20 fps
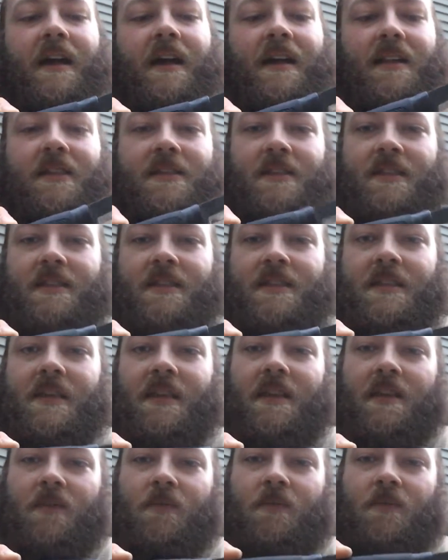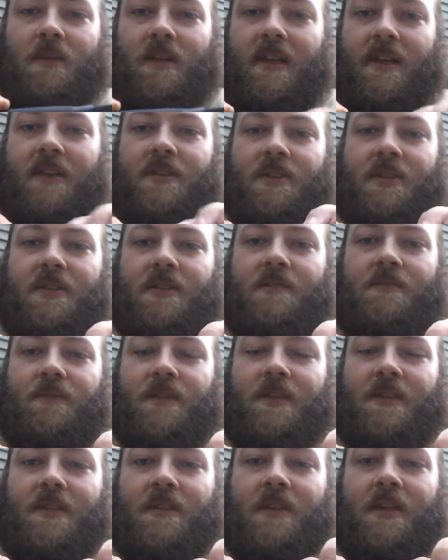This is the second one. I actually just
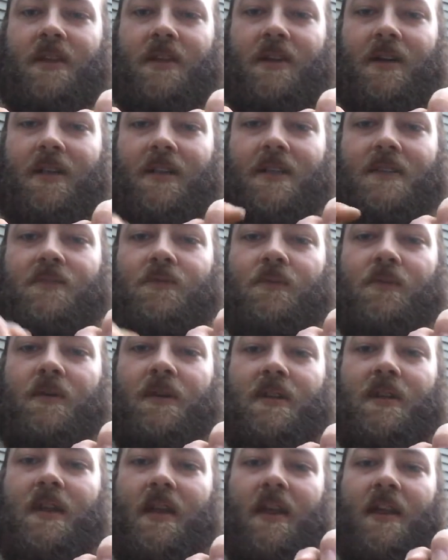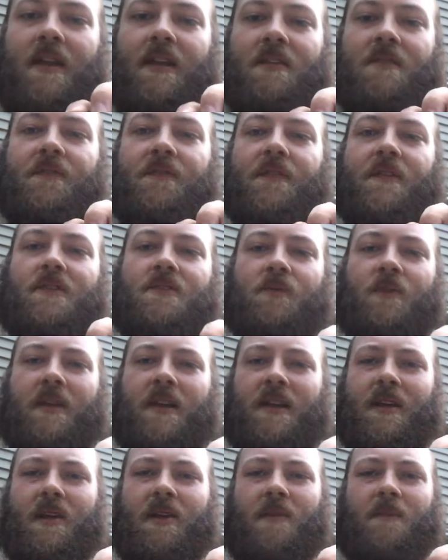recently got this one. The first one
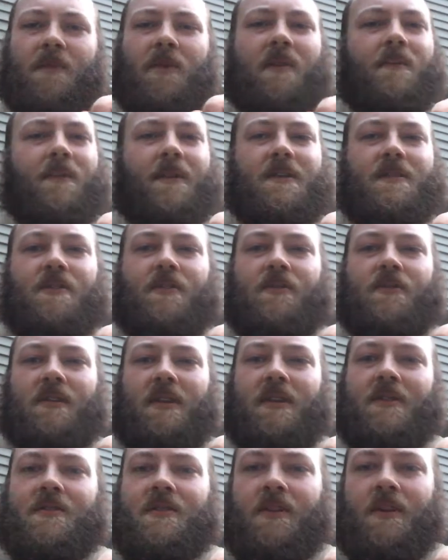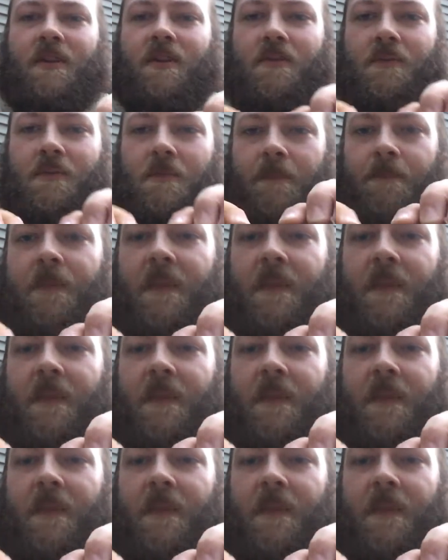I got probably 2 years ago.